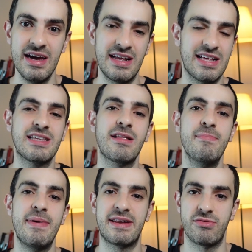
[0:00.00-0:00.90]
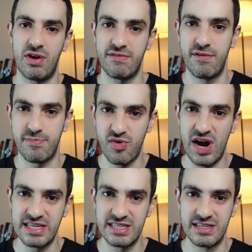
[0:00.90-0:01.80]
It doesn't matter what their
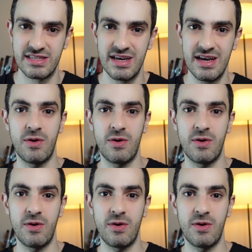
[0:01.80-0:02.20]
price is.